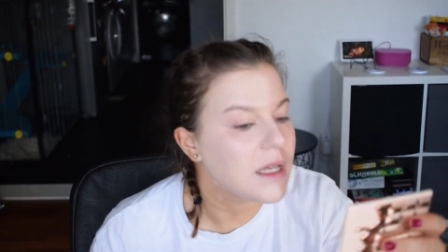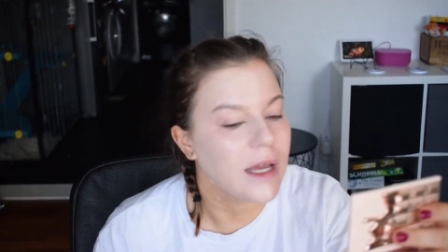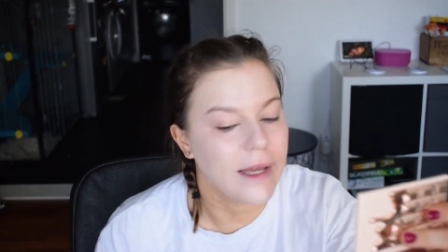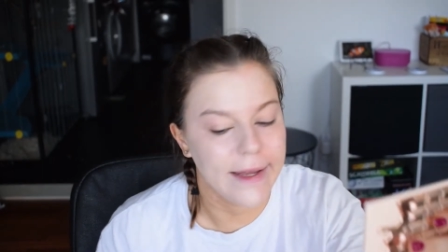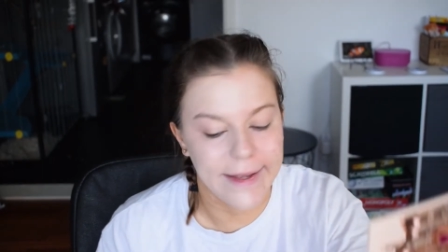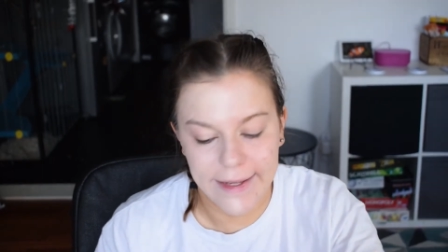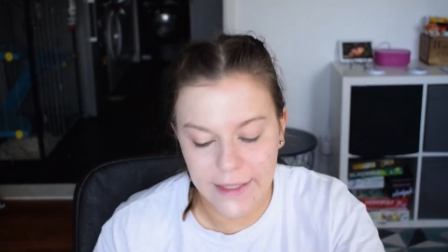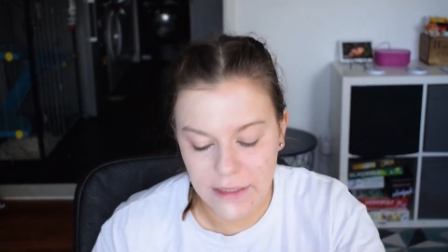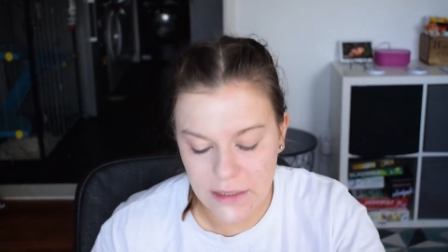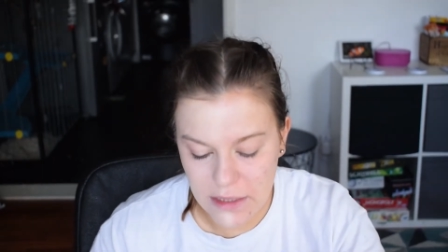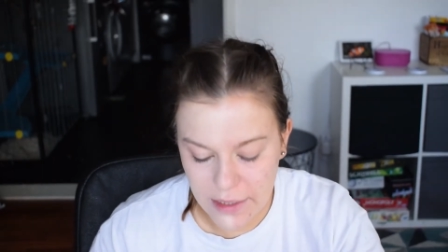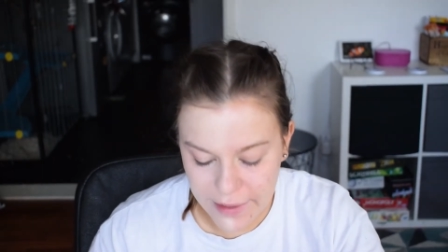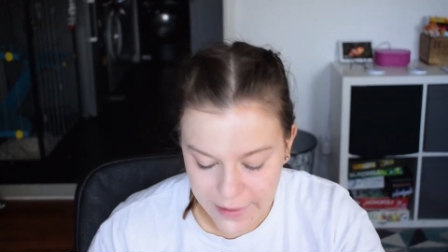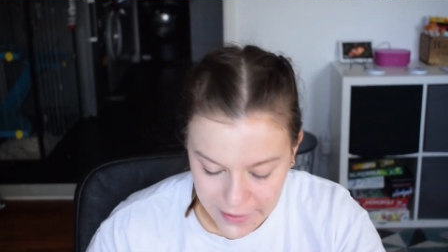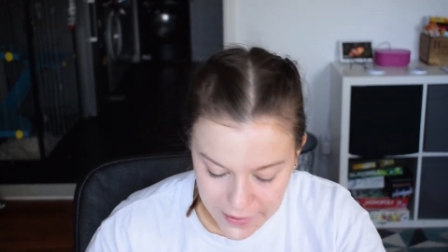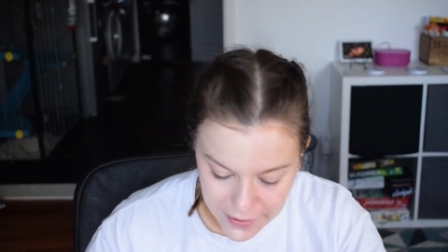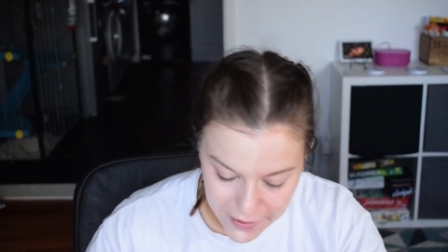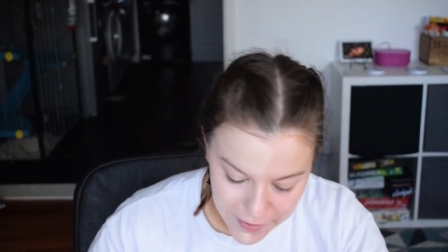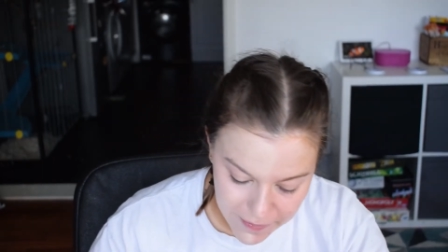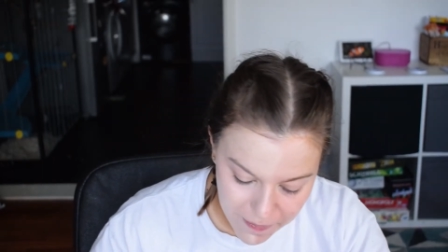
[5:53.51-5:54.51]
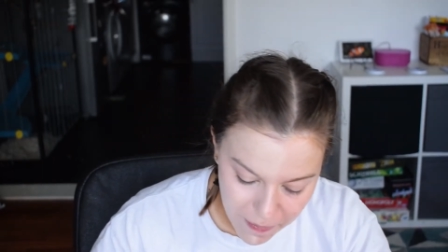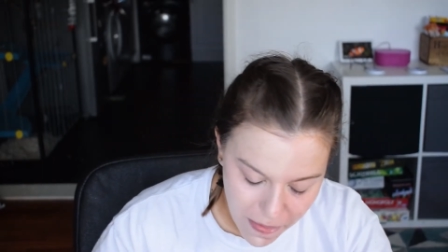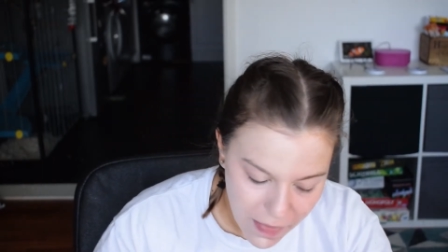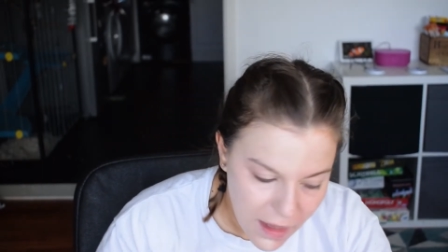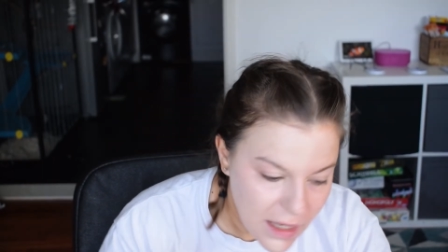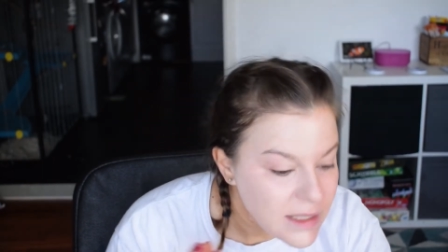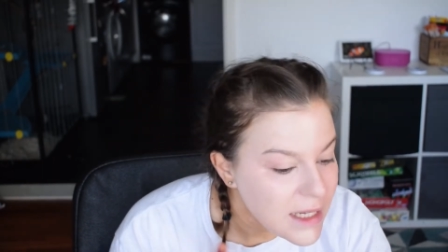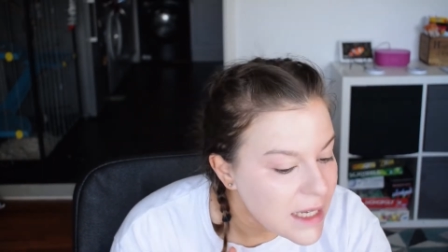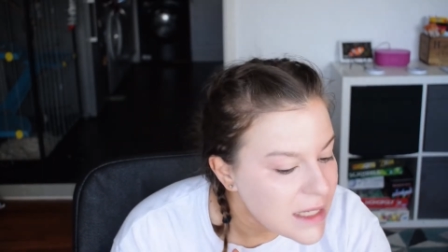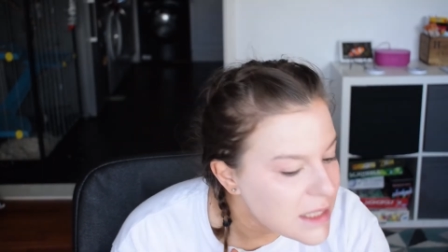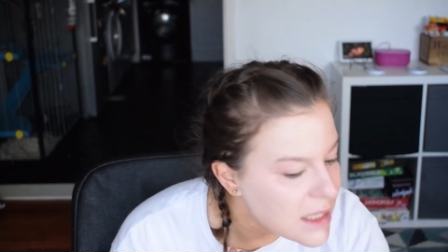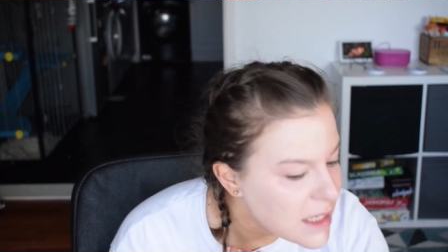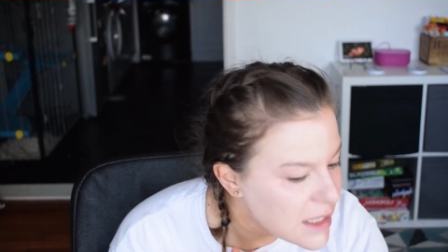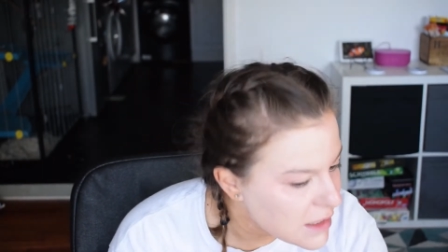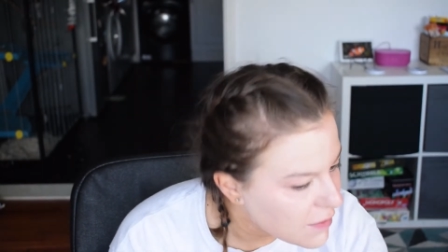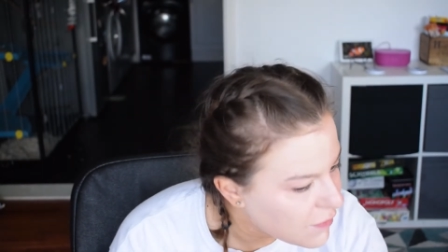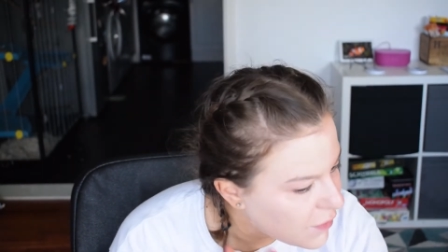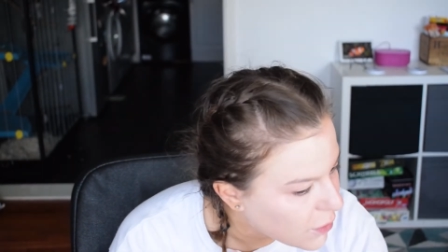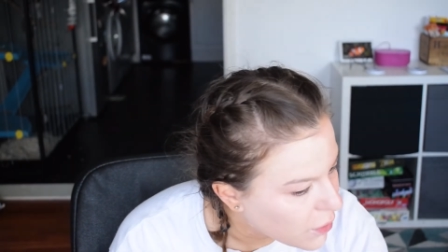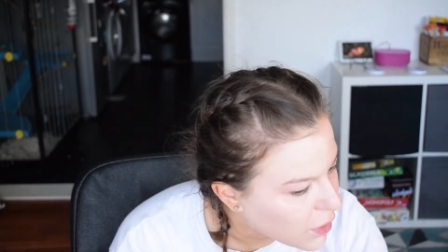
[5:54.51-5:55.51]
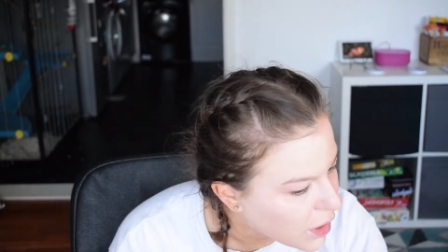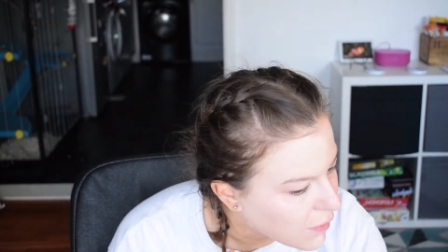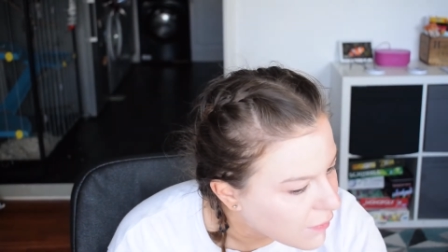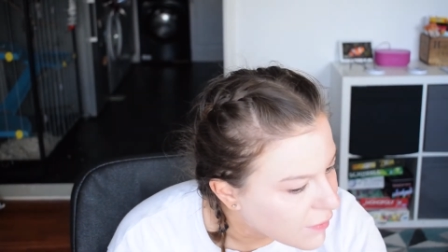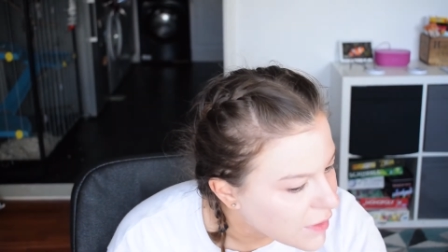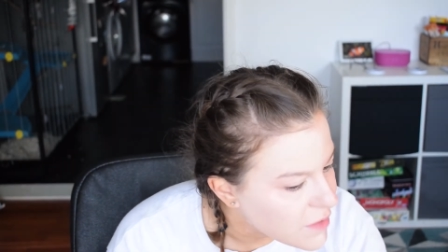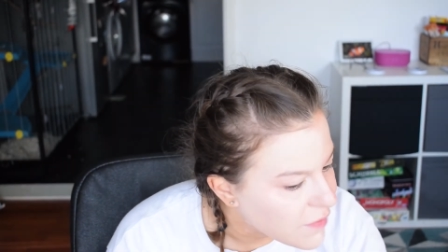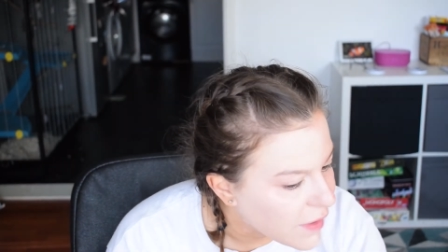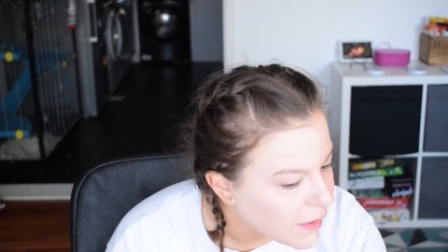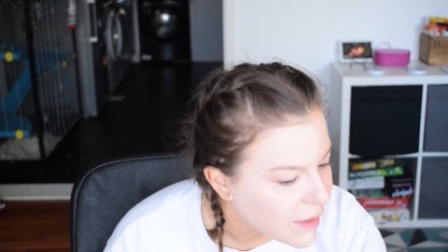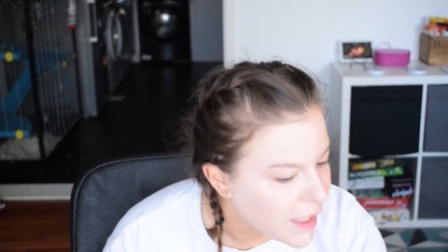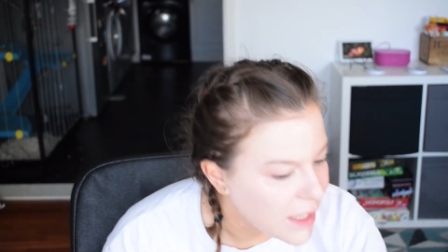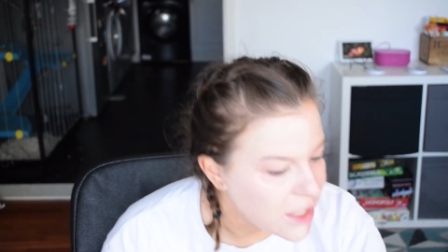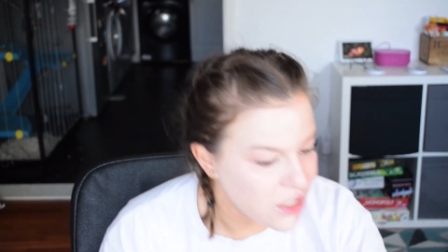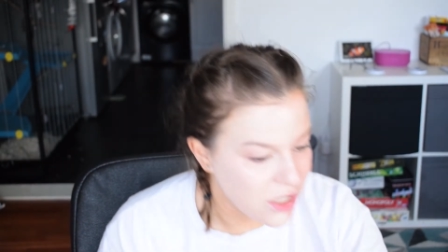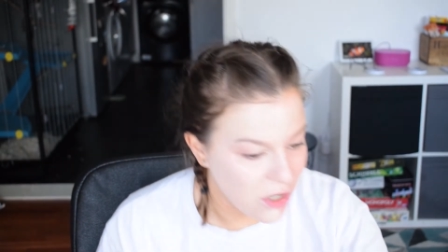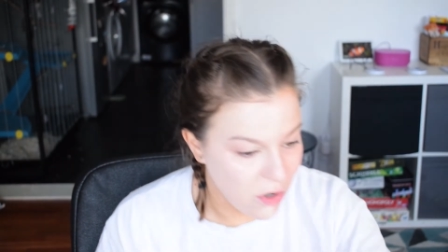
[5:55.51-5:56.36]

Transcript: And it says that it's a full coverage foundation.